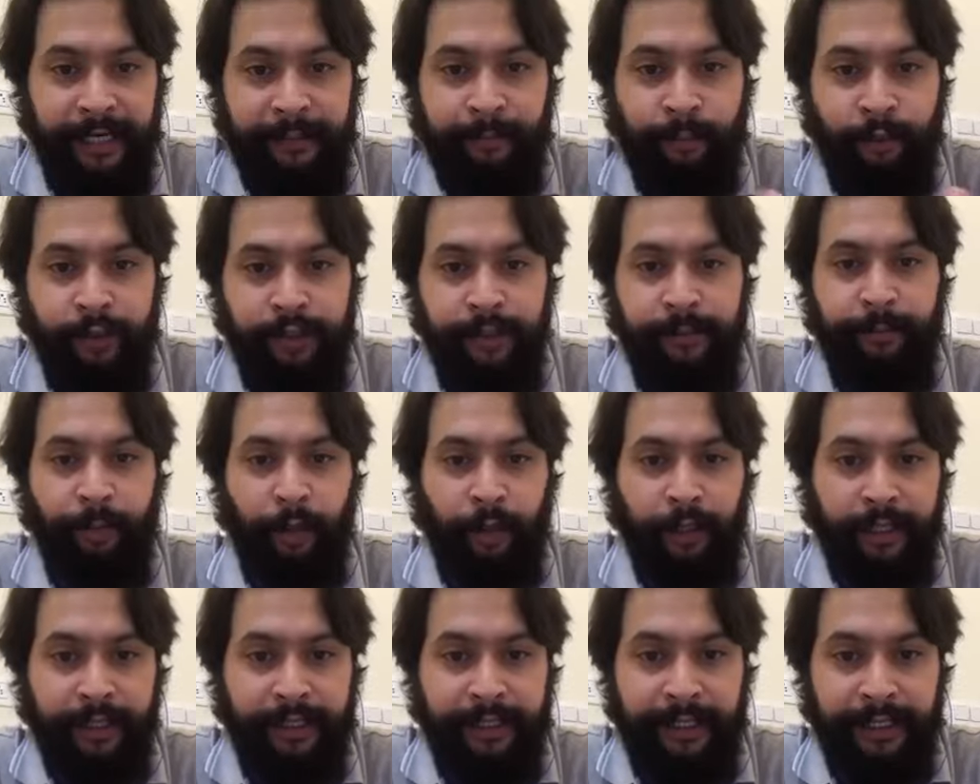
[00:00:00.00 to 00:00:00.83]
most
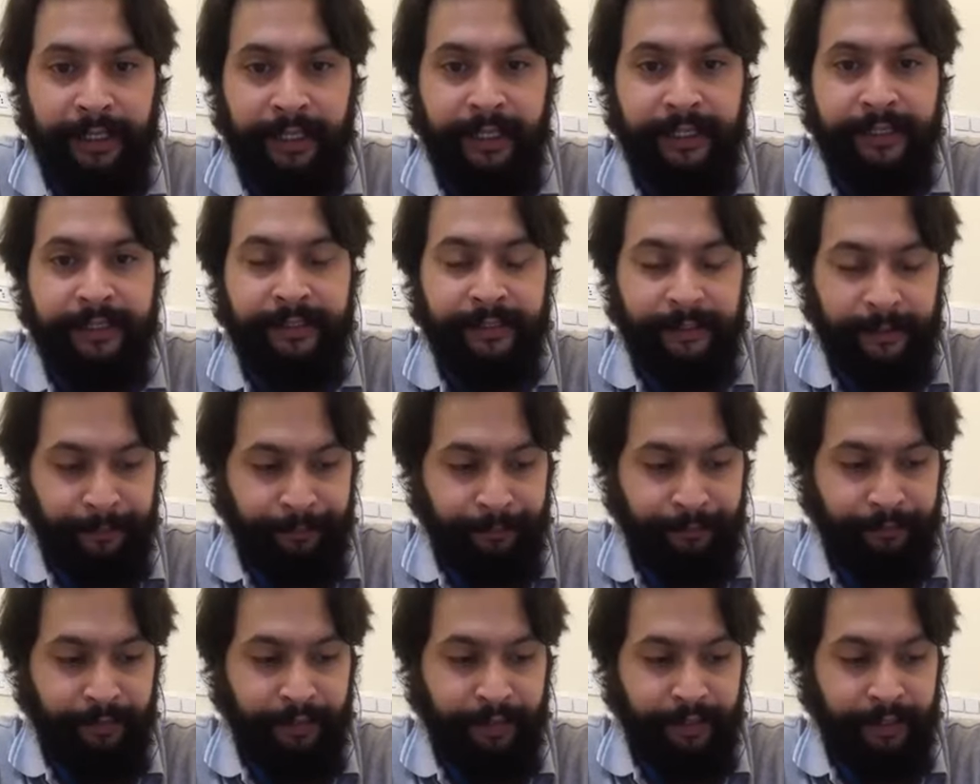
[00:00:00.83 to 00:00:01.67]
important thing is
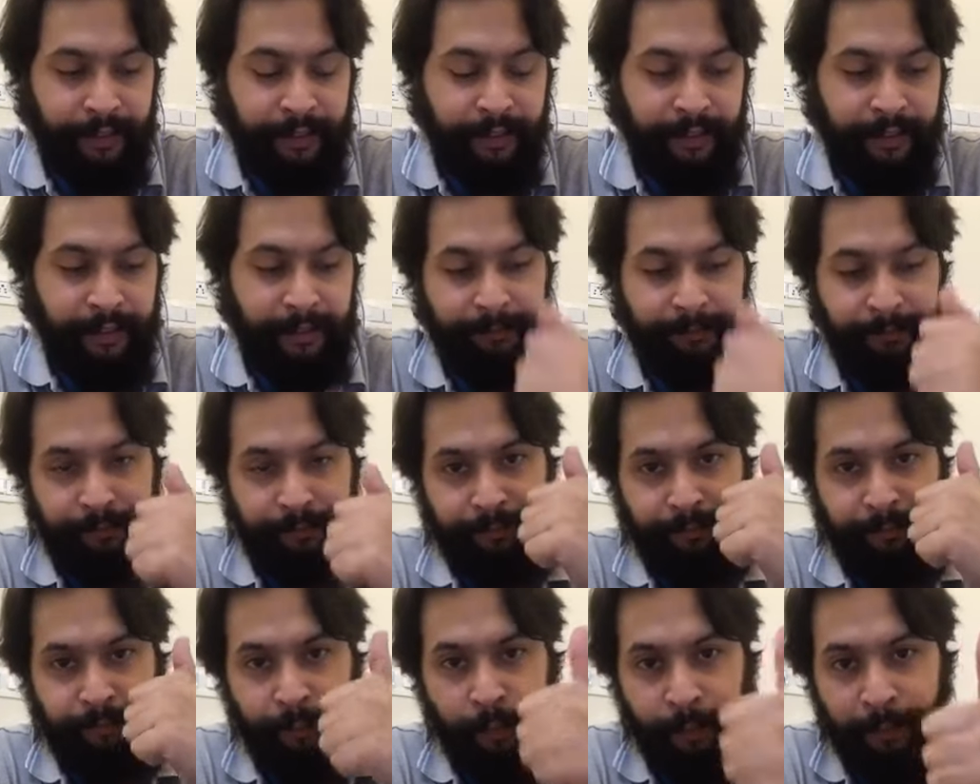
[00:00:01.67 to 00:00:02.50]

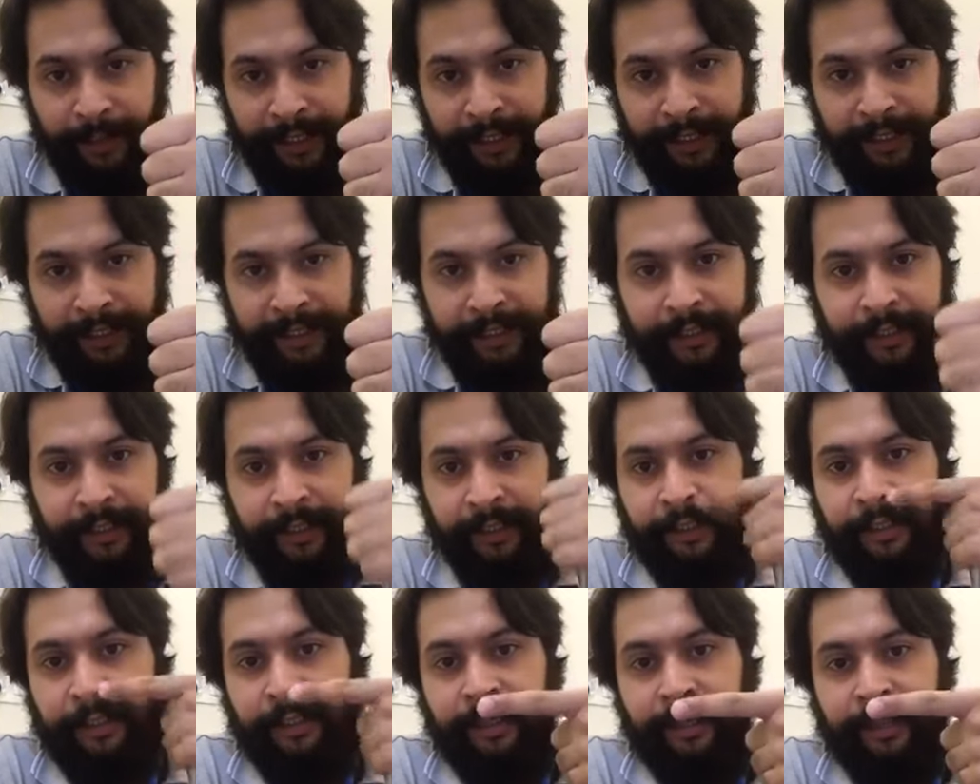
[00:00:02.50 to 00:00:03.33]
mobility
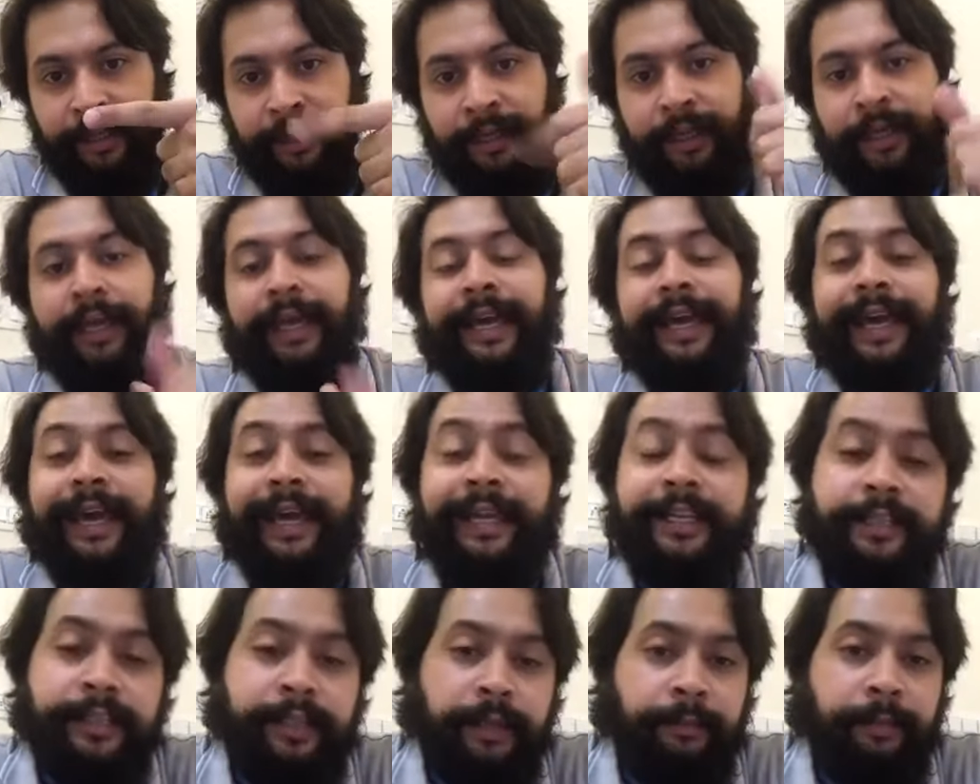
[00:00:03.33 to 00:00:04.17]

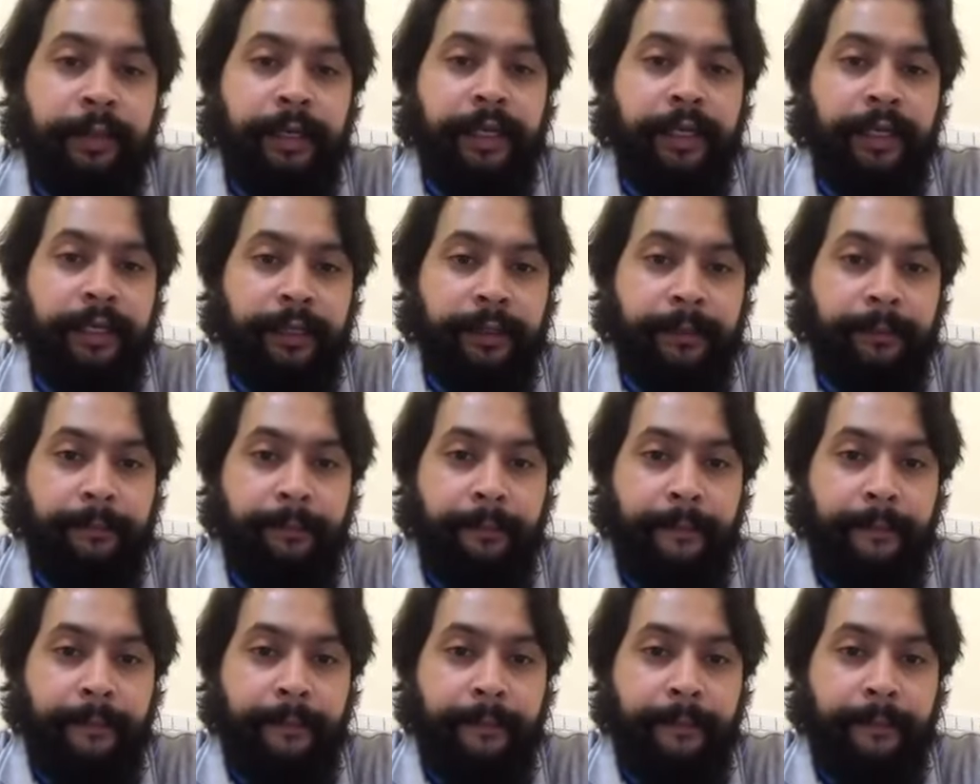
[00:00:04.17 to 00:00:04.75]
and stability.